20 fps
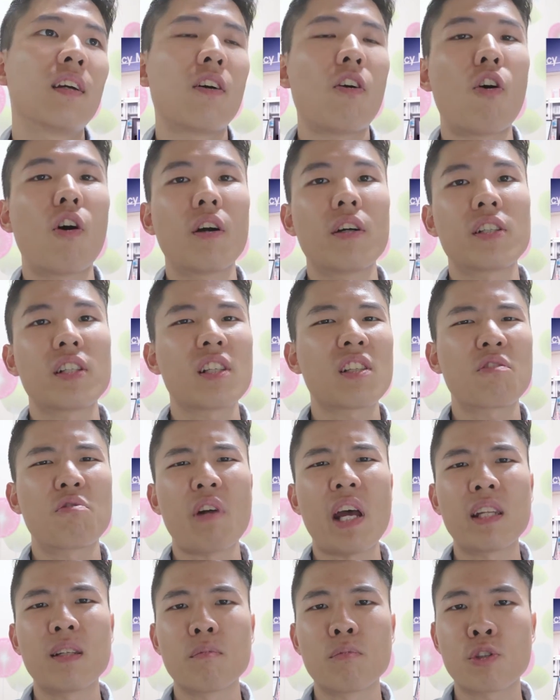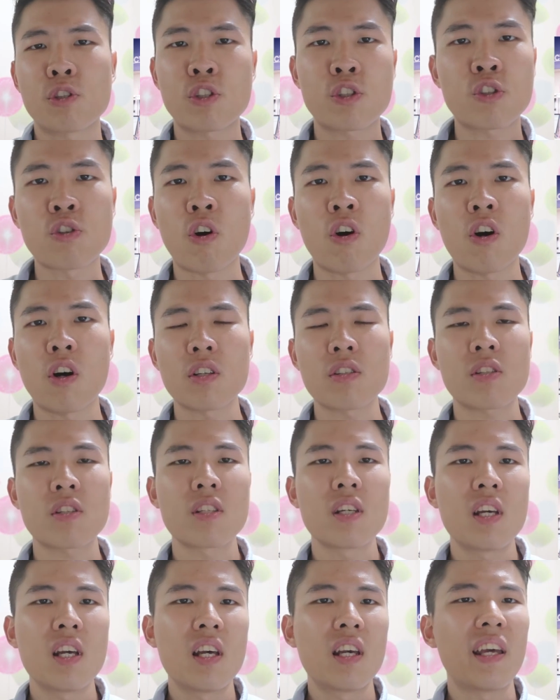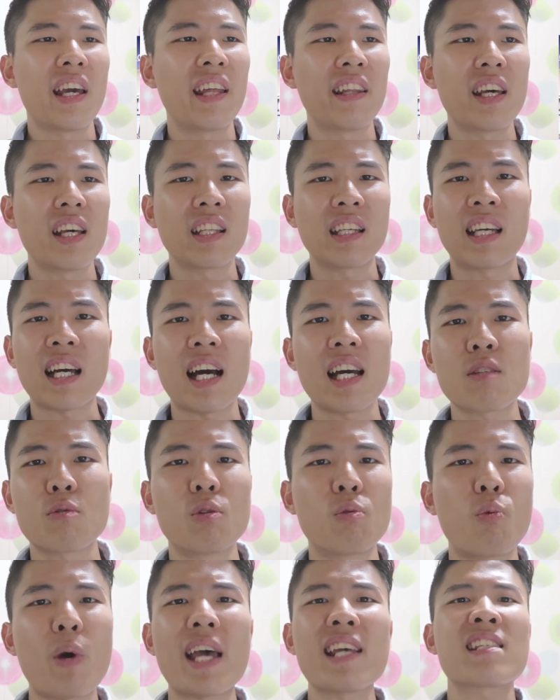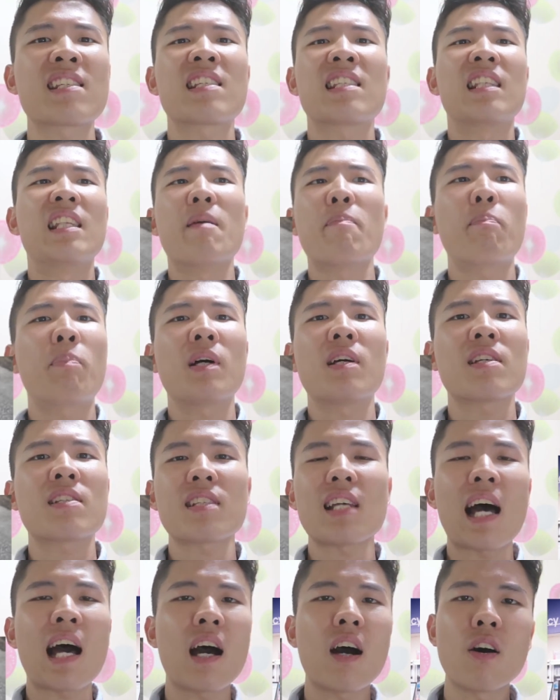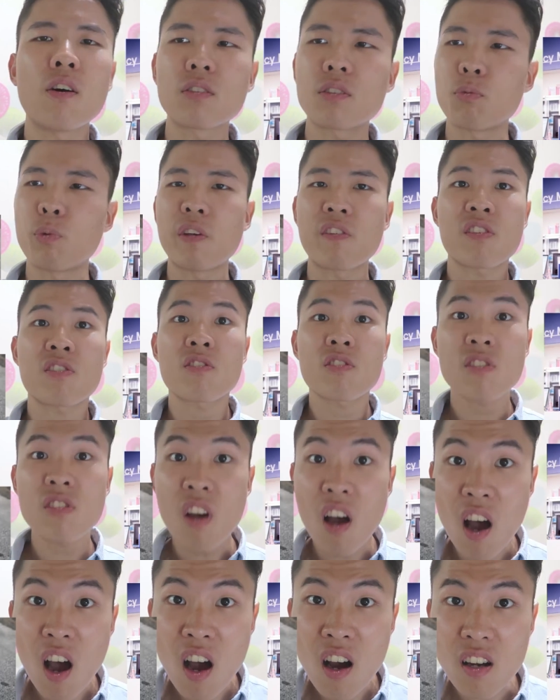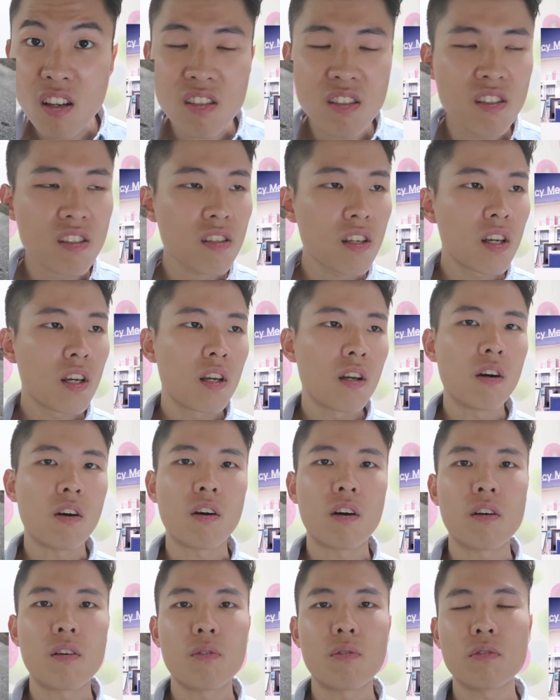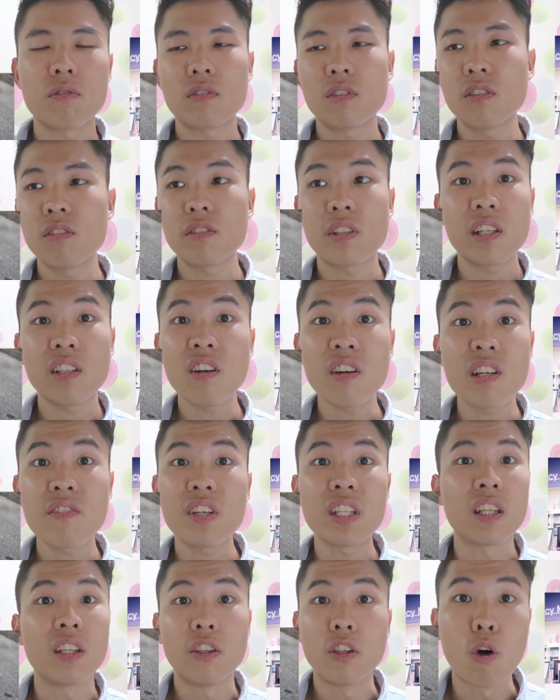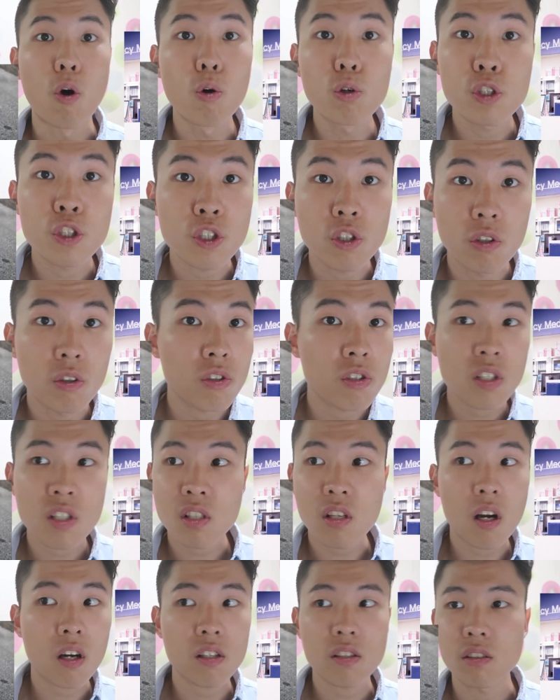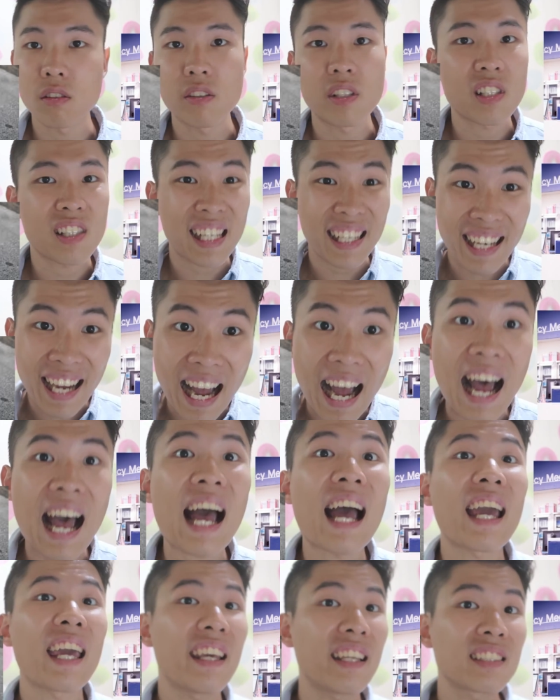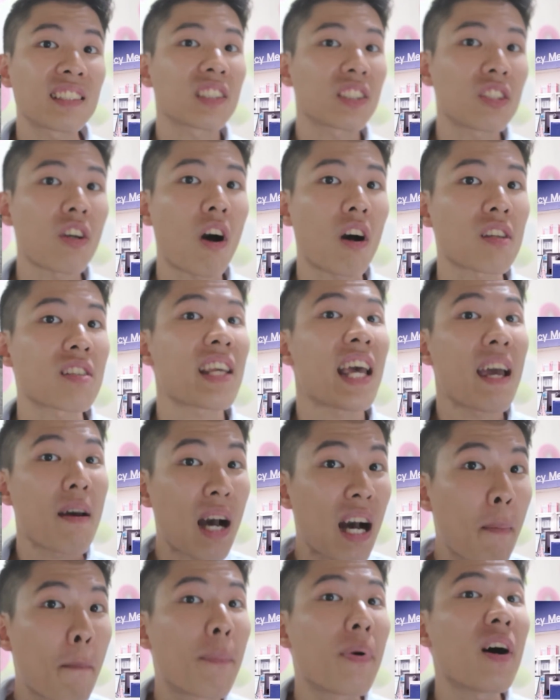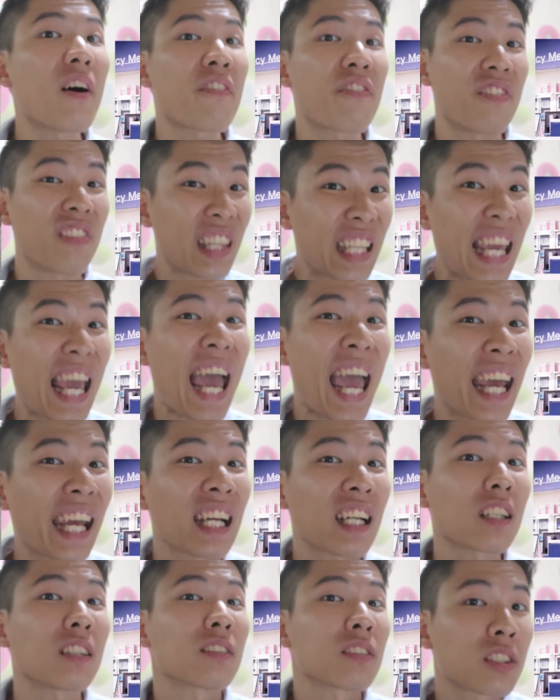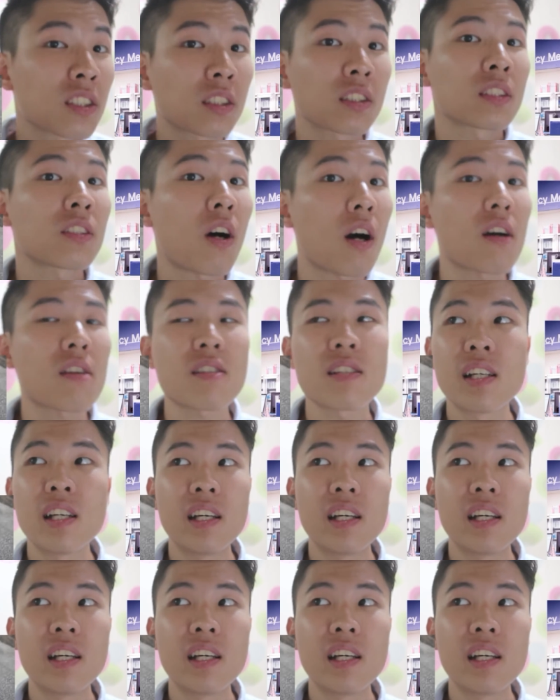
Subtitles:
or just random shorts. And then guys would wear slippers out with socks, or no, they're not even the no-show socks, you know, it's like high socks above the ankle socks.